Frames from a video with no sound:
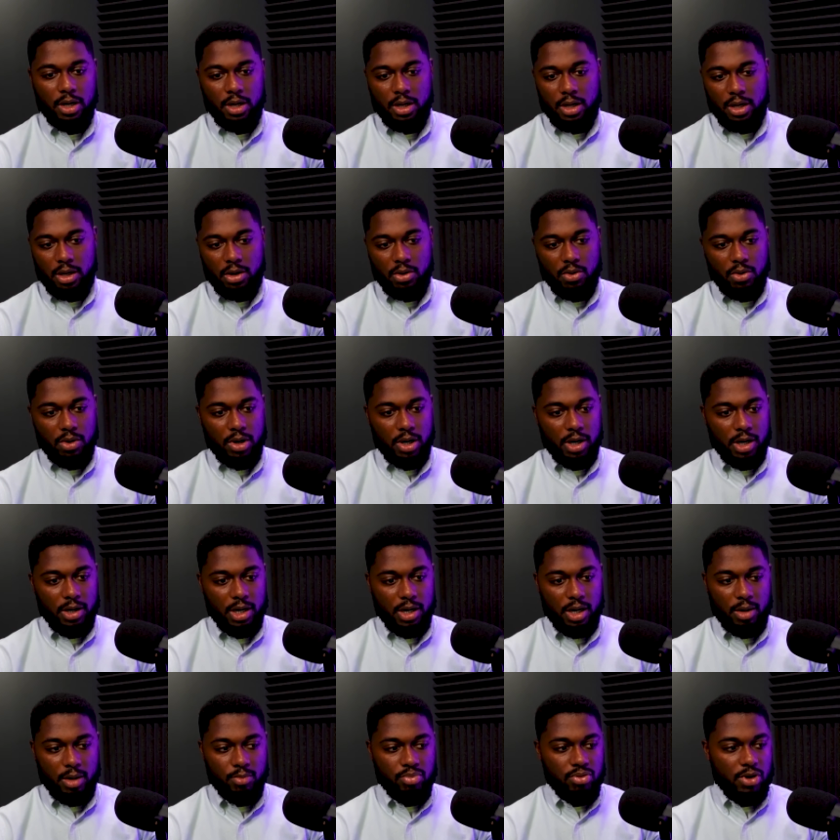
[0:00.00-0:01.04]
or
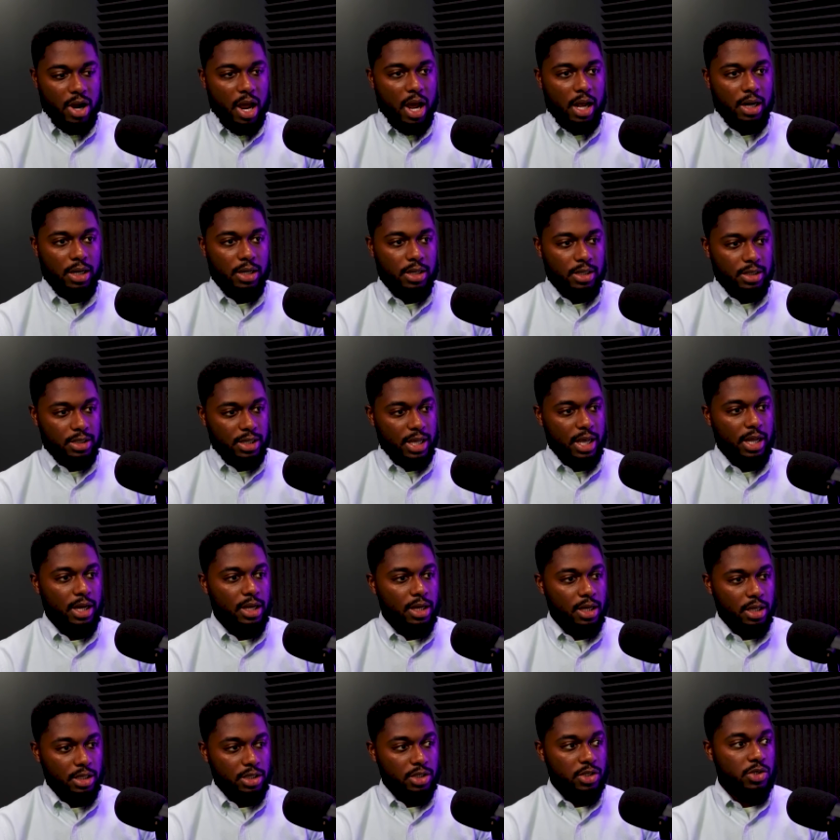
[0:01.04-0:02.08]
a product that
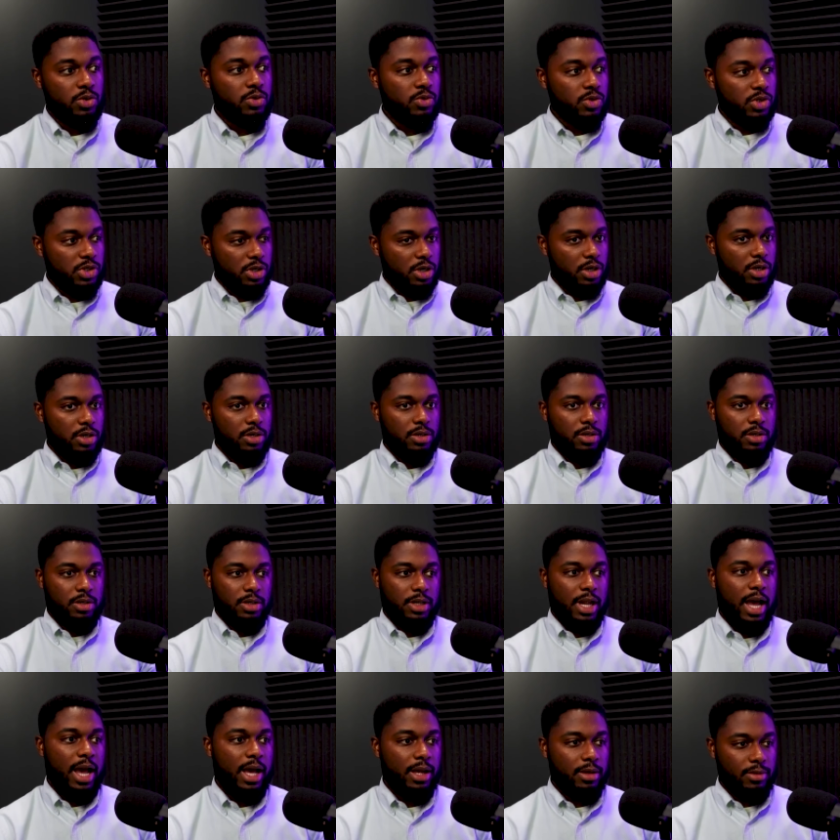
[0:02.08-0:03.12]
a user
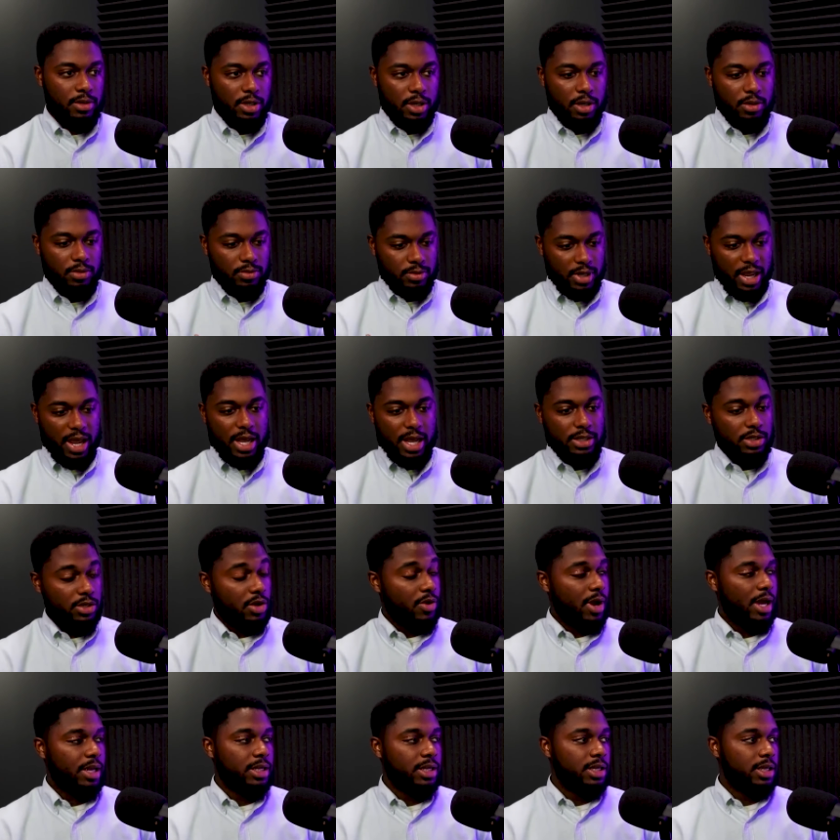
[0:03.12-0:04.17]
not you know that has no
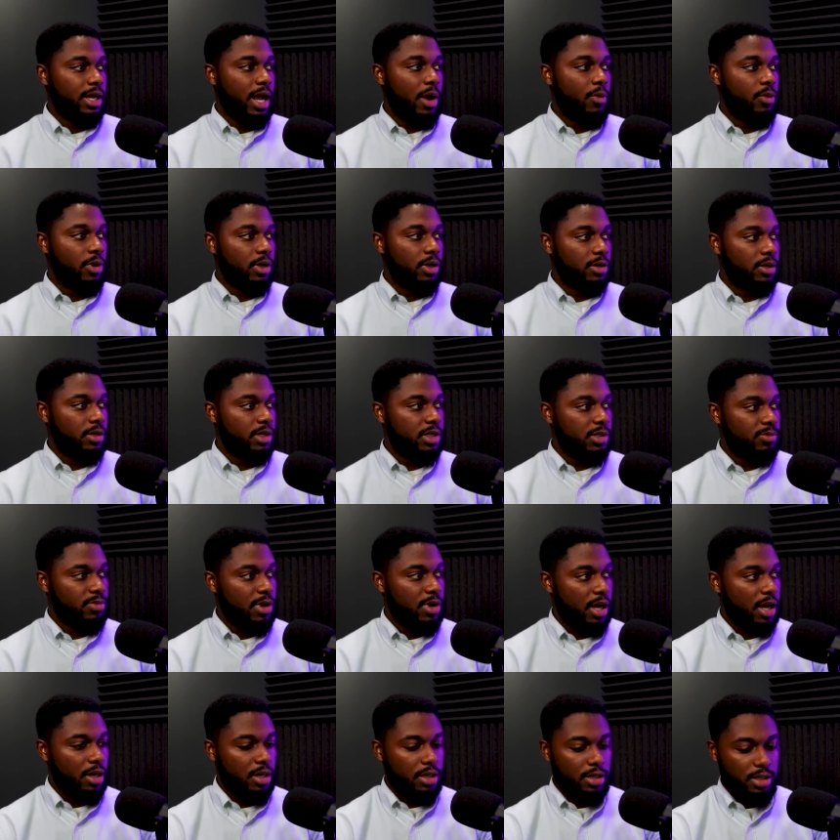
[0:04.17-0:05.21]
idea I worked on this
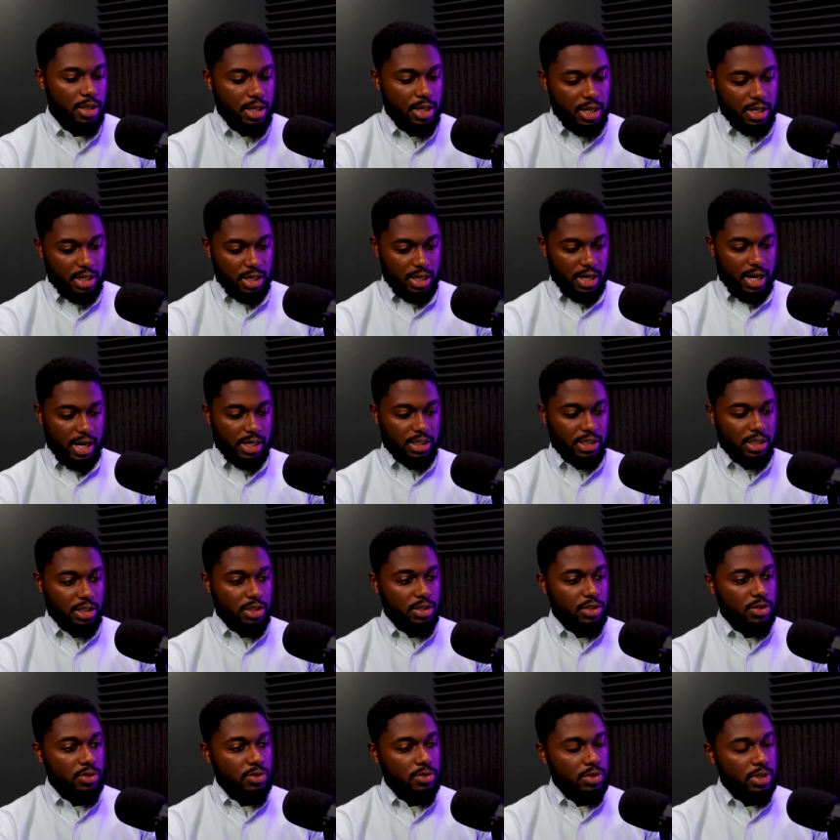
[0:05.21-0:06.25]
product can actually
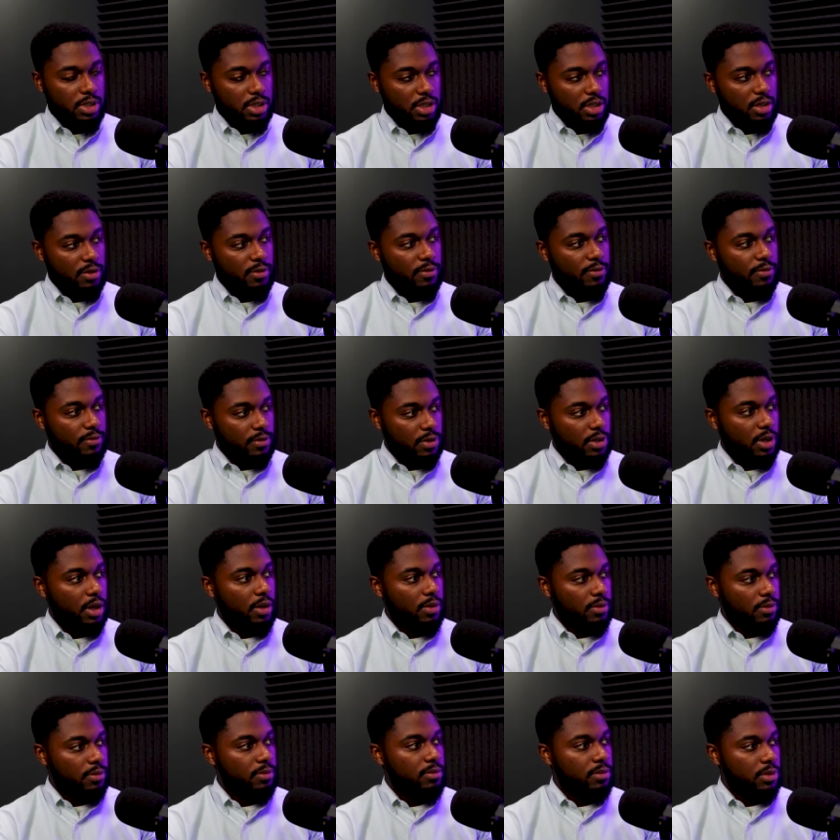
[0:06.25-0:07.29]
use and give you
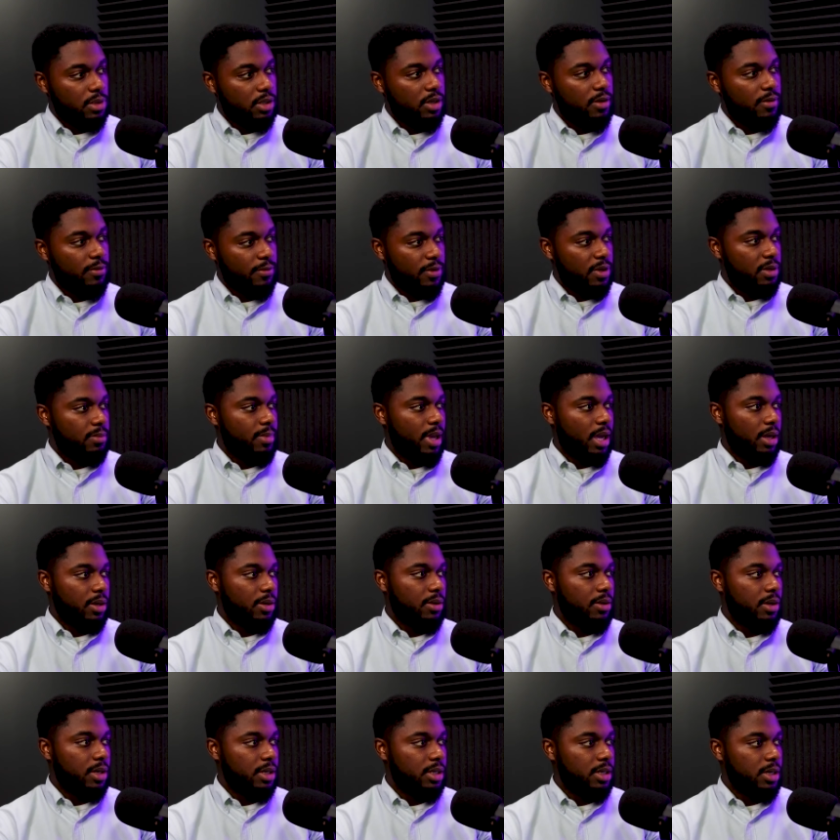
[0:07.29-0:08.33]
know good feedback
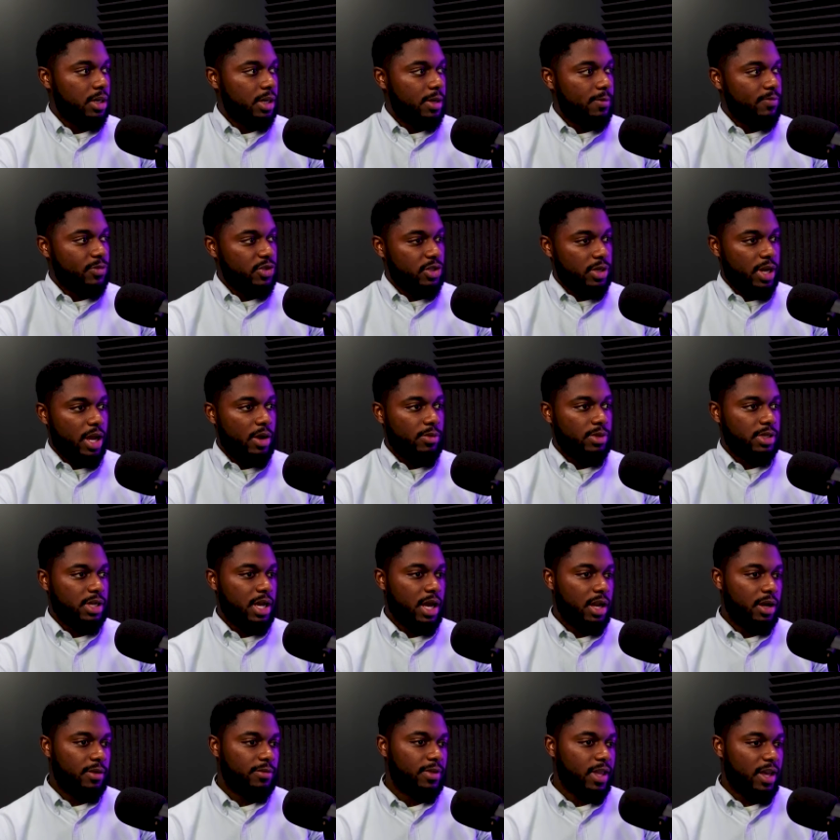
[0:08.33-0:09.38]
on. Mm. So that mm. was
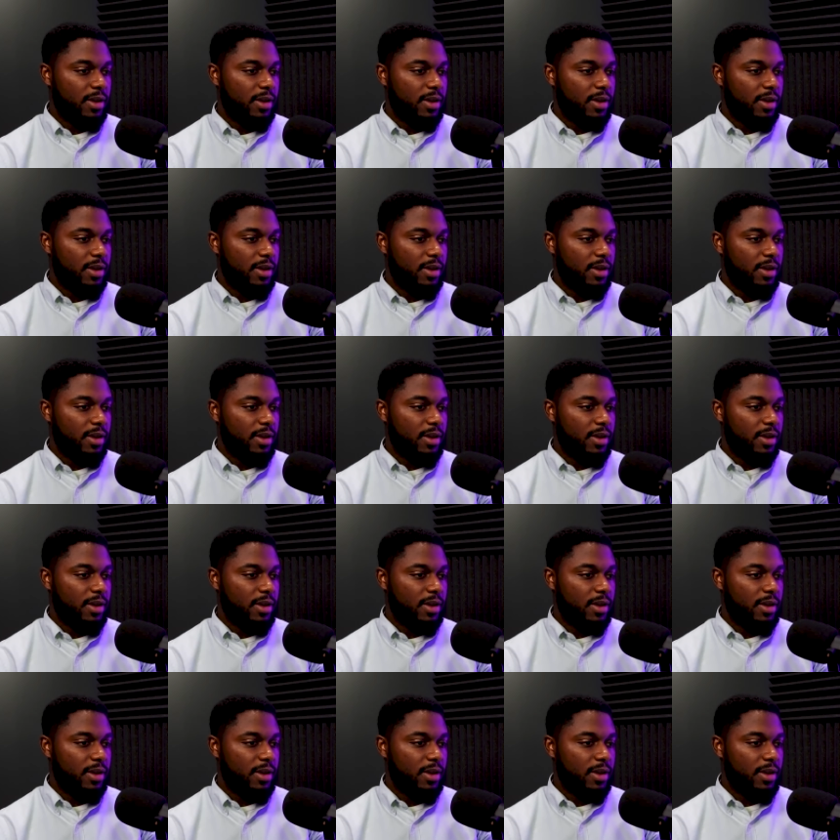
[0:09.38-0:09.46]
kind of that